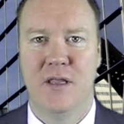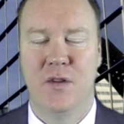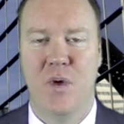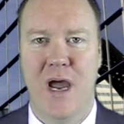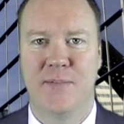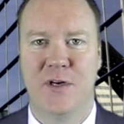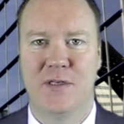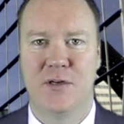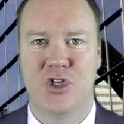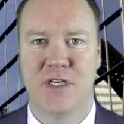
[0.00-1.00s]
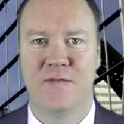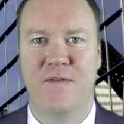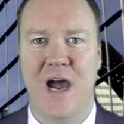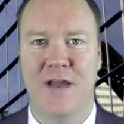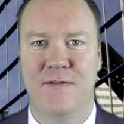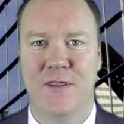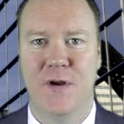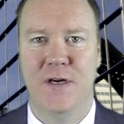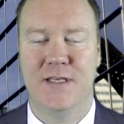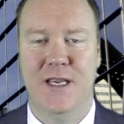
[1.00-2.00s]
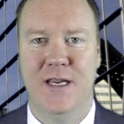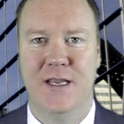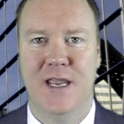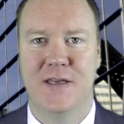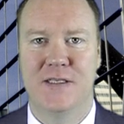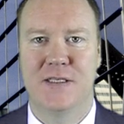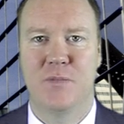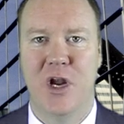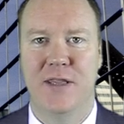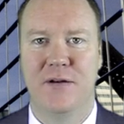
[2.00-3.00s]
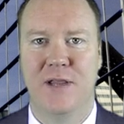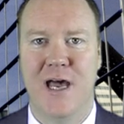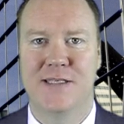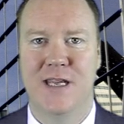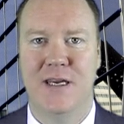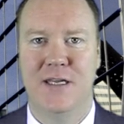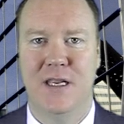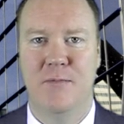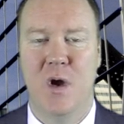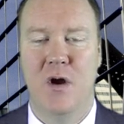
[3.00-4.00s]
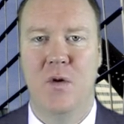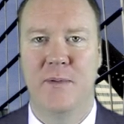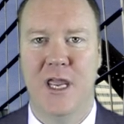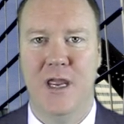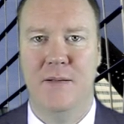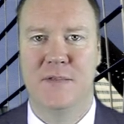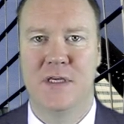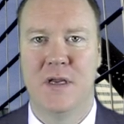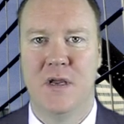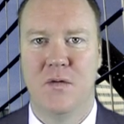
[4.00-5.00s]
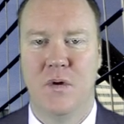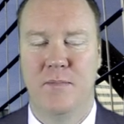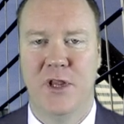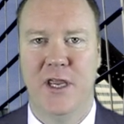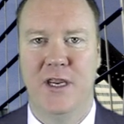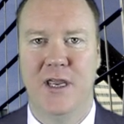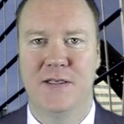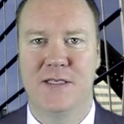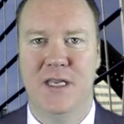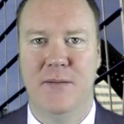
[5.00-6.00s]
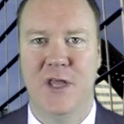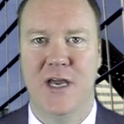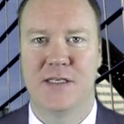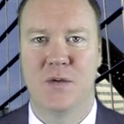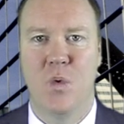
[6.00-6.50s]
And the Raptors are just 5 and 13 against the spread in their last 18 home games when playing against a team that has a